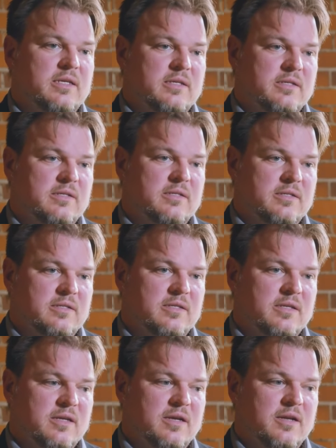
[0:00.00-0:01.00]
is
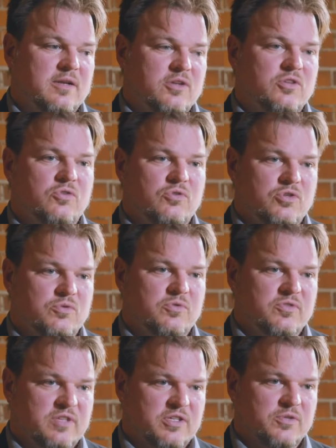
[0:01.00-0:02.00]
an
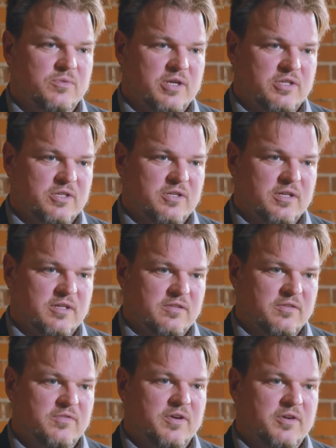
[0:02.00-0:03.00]
unusual situation. It's
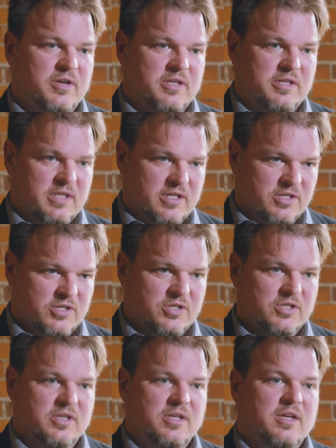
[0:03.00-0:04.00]
a very
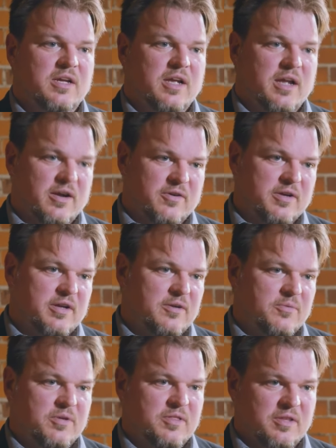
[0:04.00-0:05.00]
niche
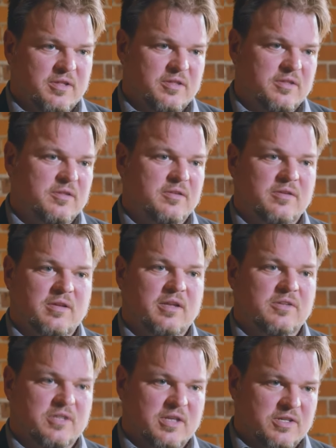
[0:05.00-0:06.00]
area within
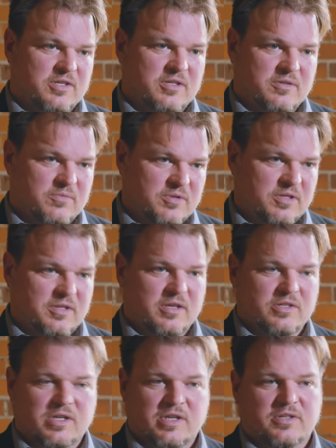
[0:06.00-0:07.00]

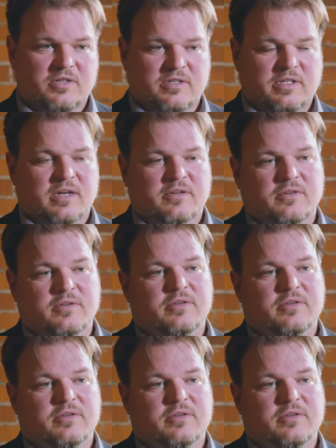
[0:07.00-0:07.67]
education sector.